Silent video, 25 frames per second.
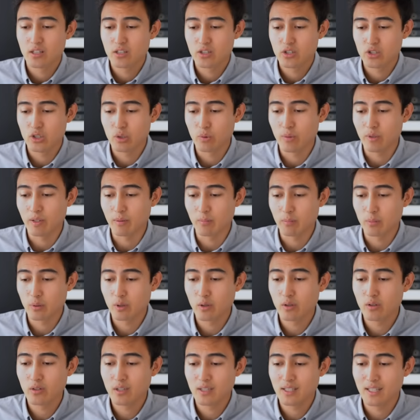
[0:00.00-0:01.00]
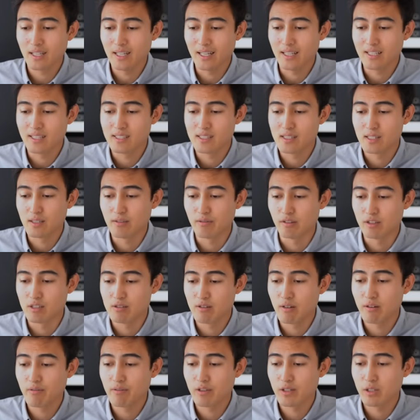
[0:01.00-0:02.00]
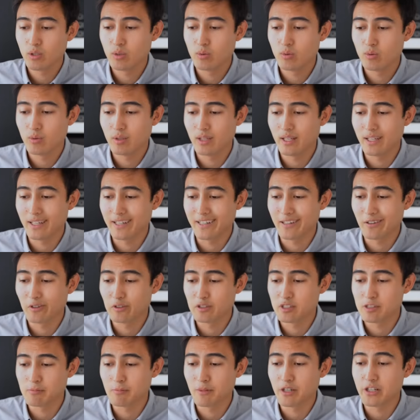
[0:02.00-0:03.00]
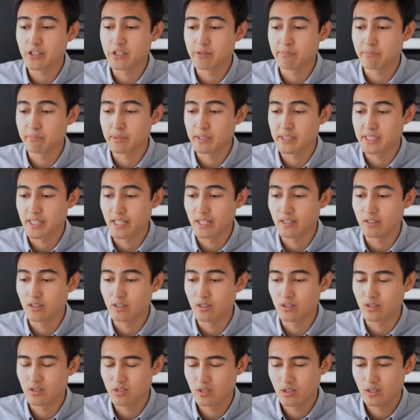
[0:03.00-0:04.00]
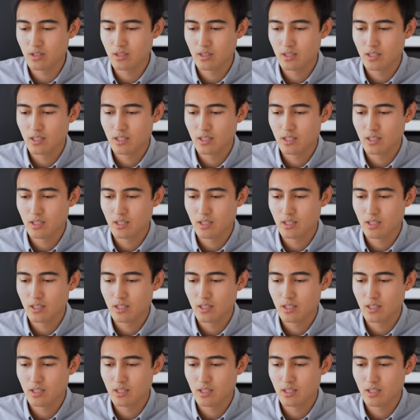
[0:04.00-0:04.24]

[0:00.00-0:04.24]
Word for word: showing product and service revenue and gross margin percentage.